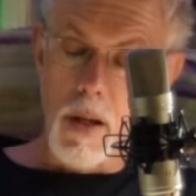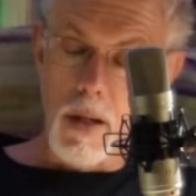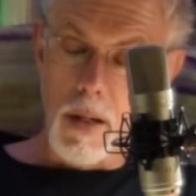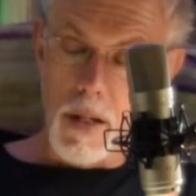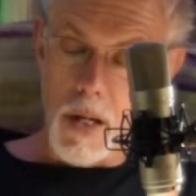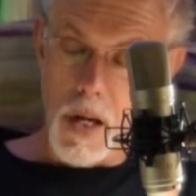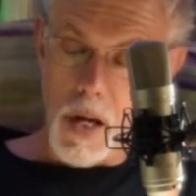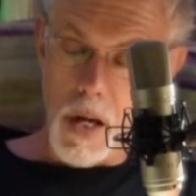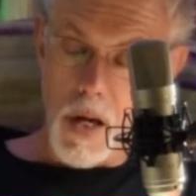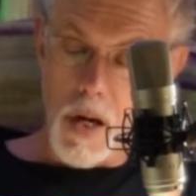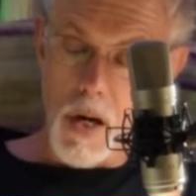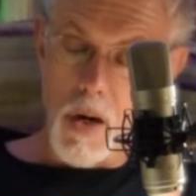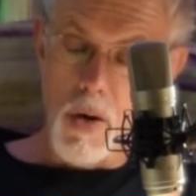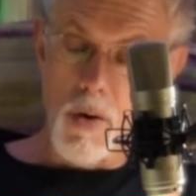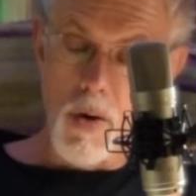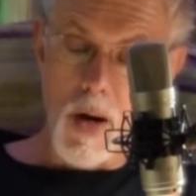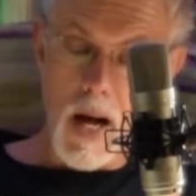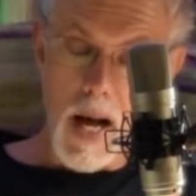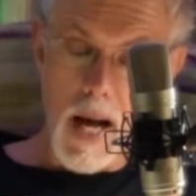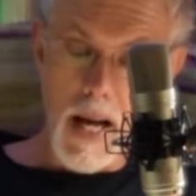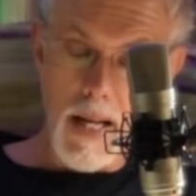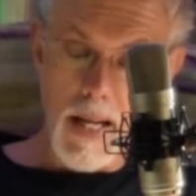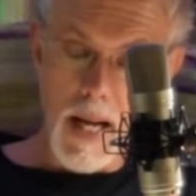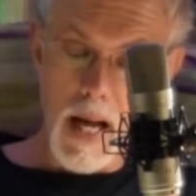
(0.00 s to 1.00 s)
No,
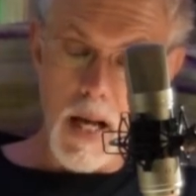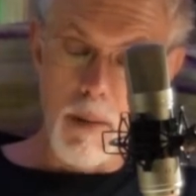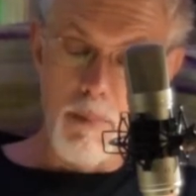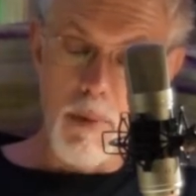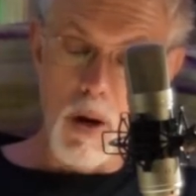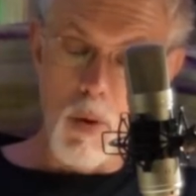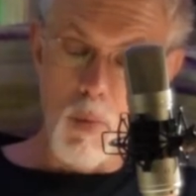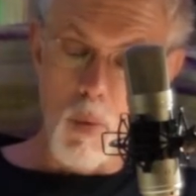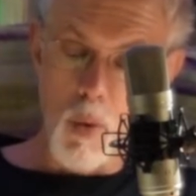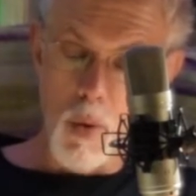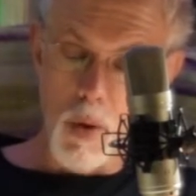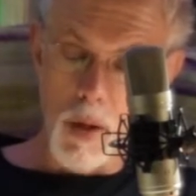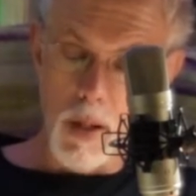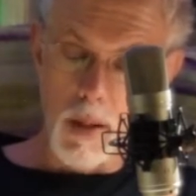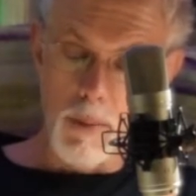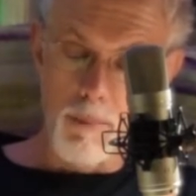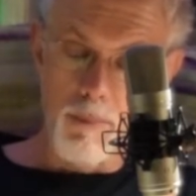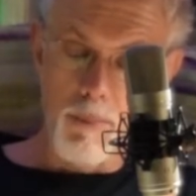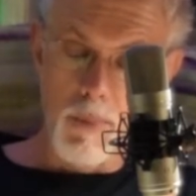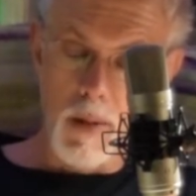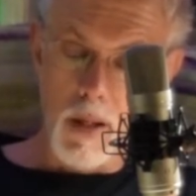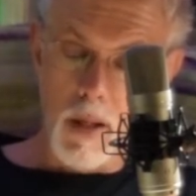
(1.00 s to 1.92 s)
I had had my warning.